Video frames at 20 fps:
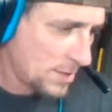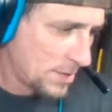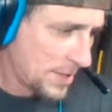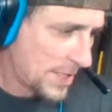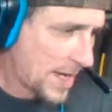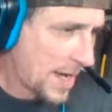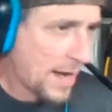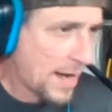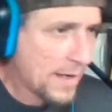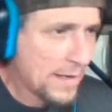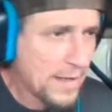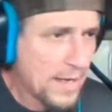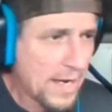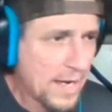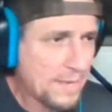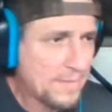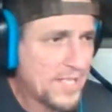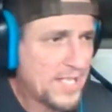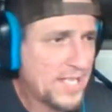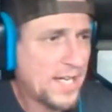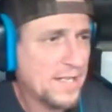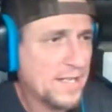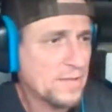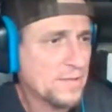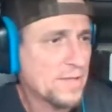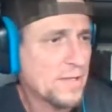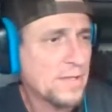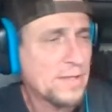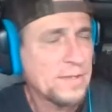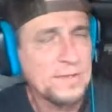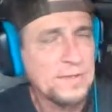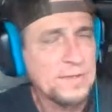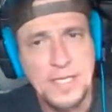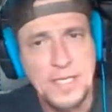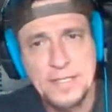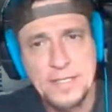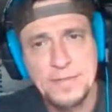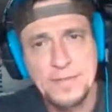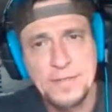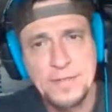Yeah, I mean, I don't know.
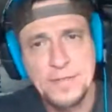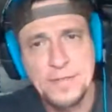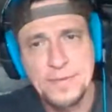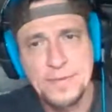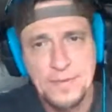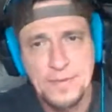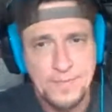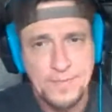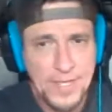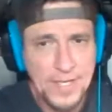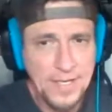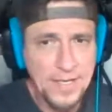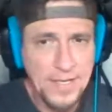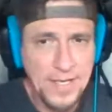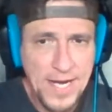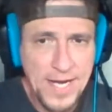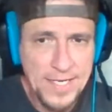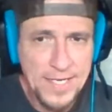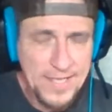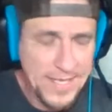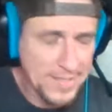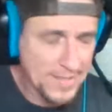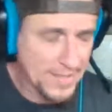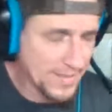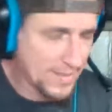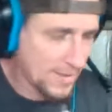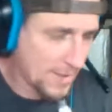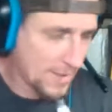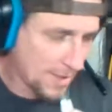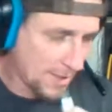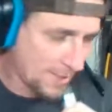I don't know. But yeah, that's